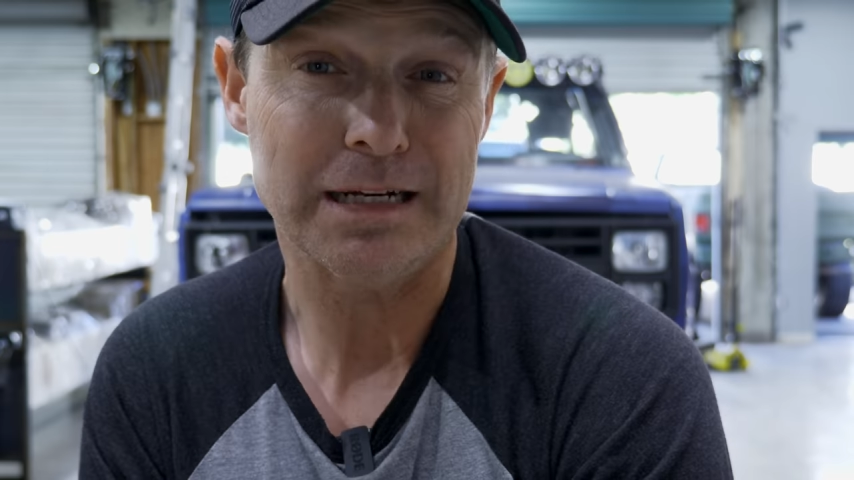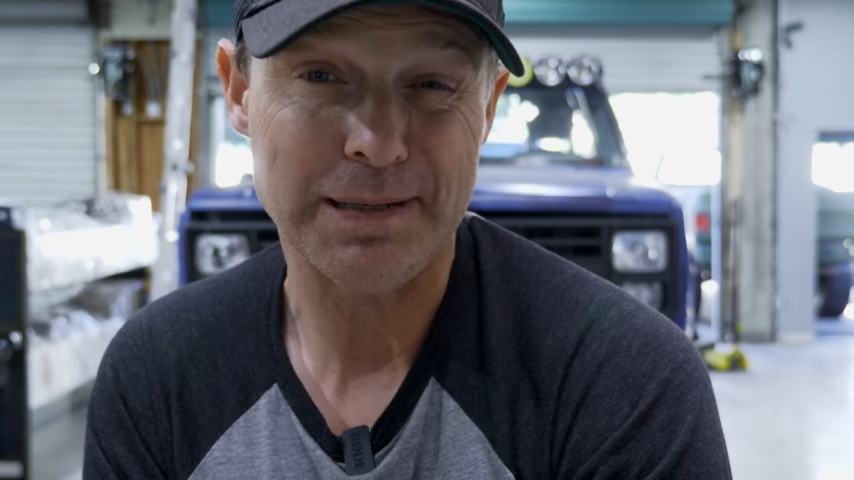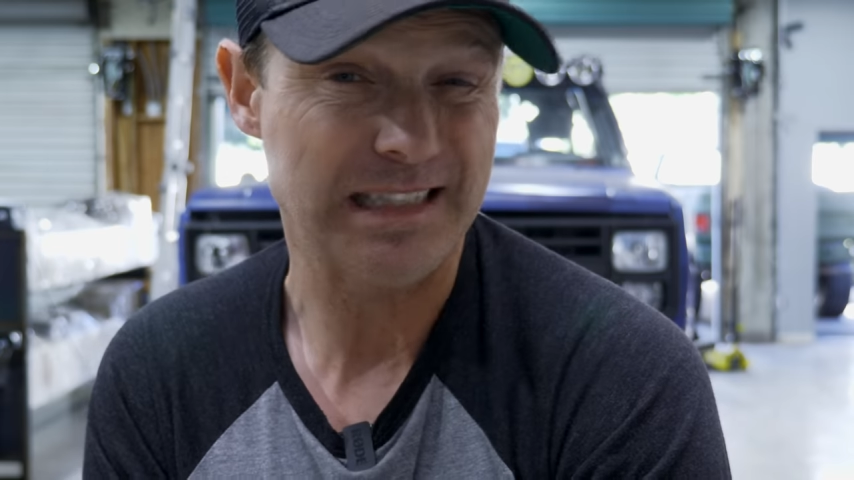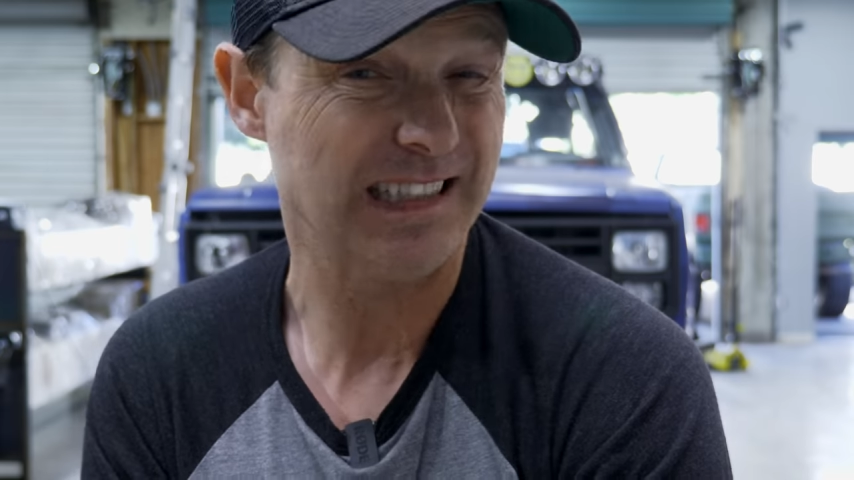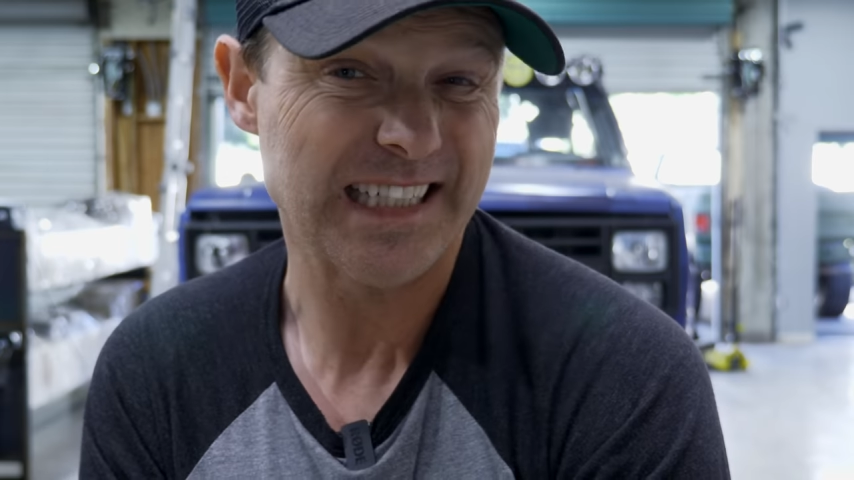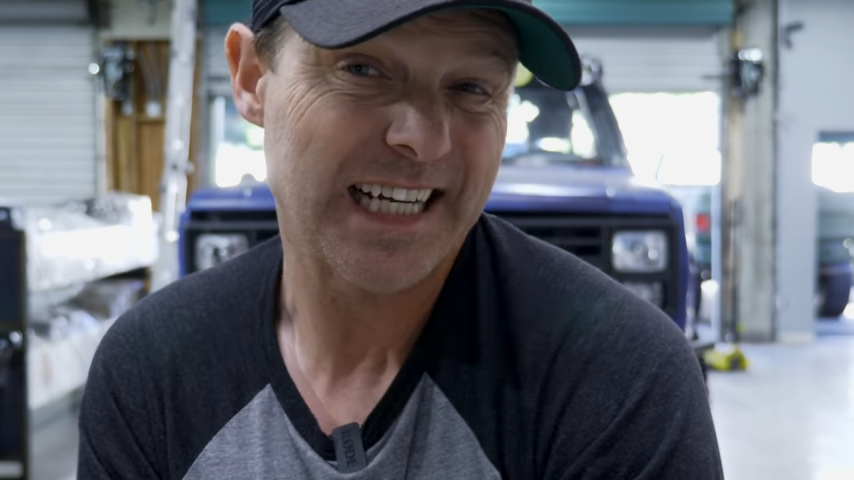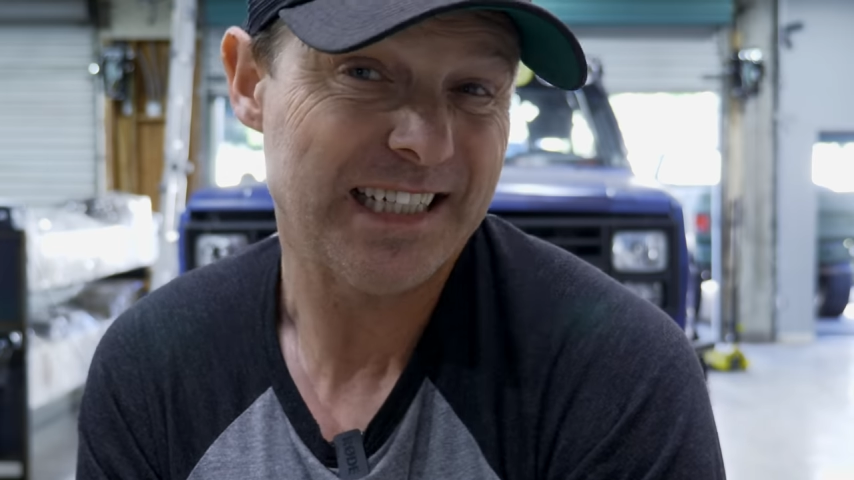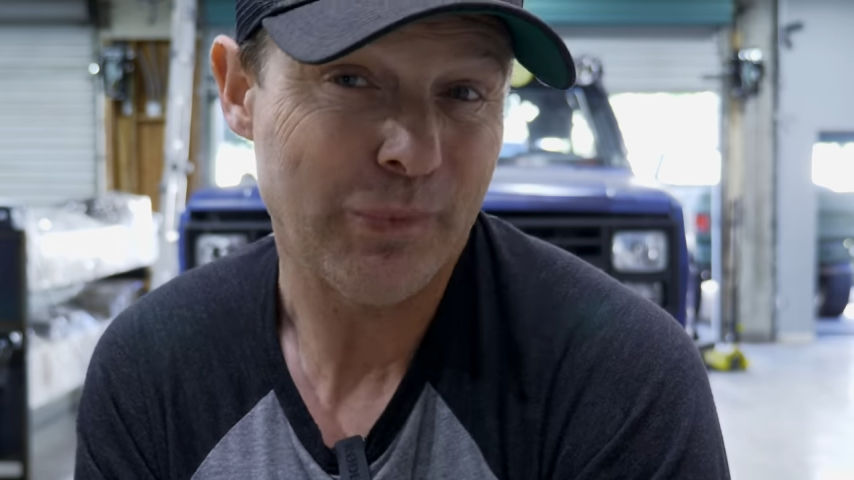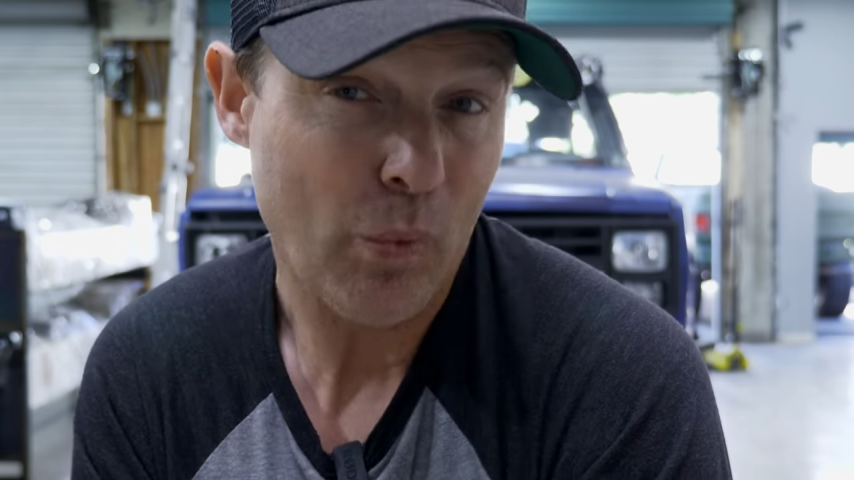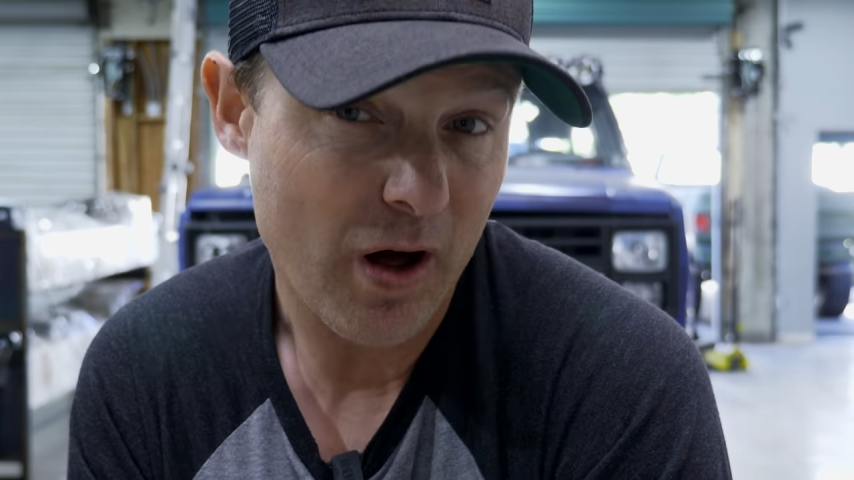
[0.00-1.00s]
to basically
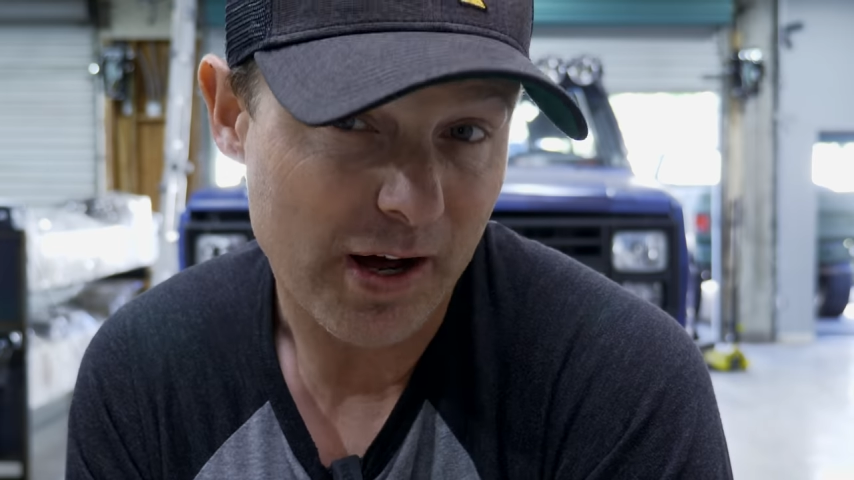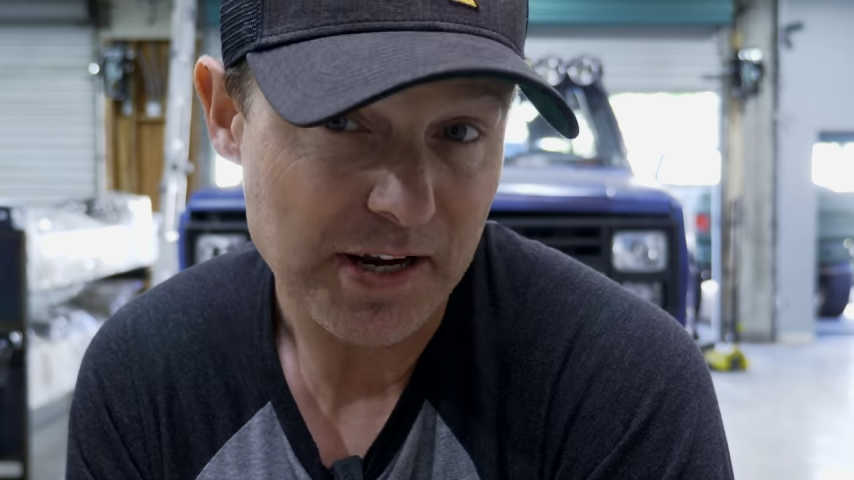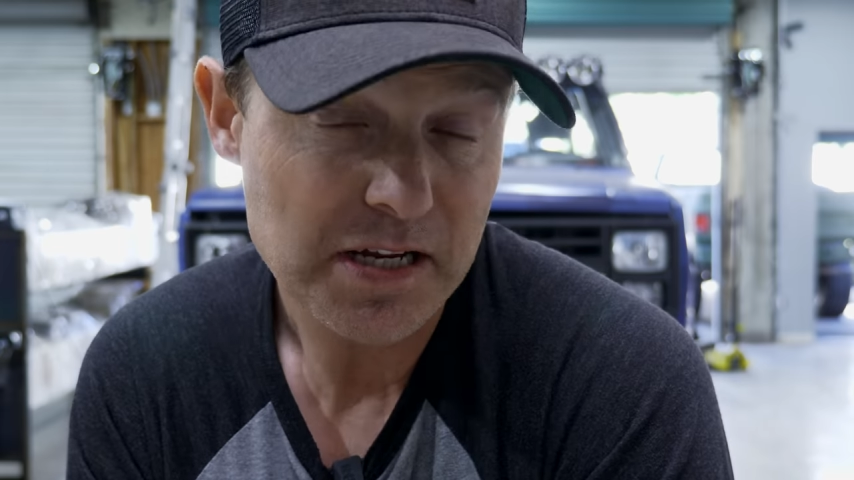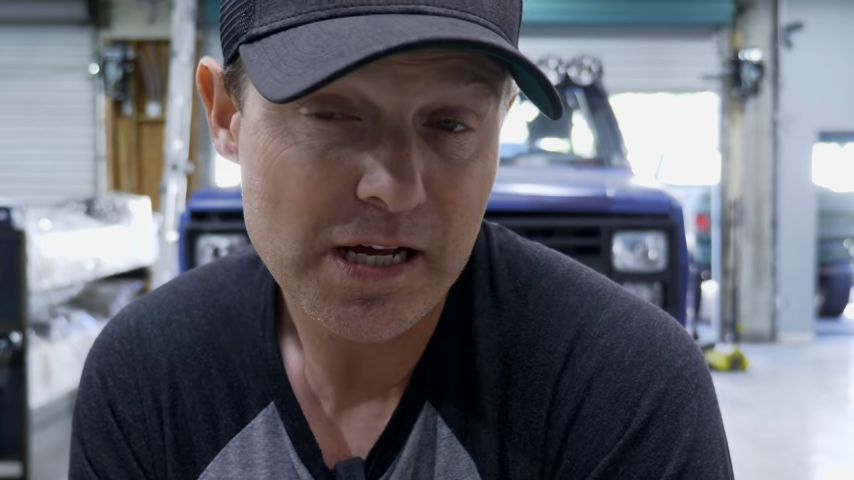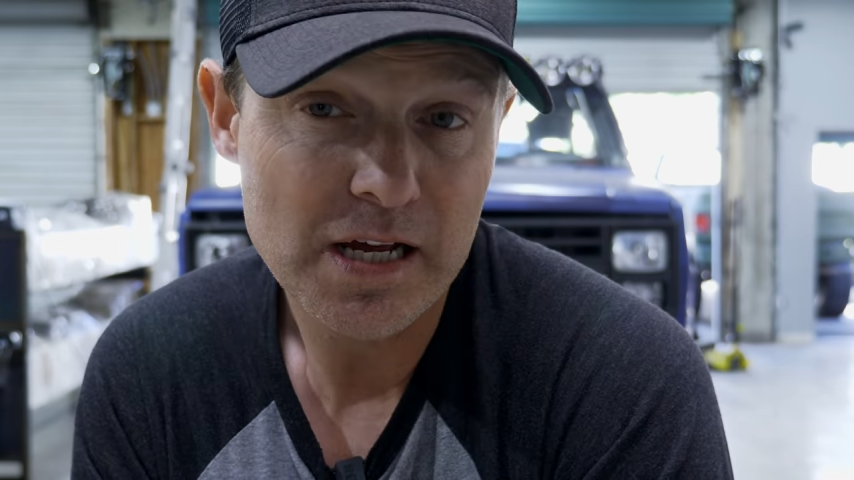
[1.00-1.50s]
91,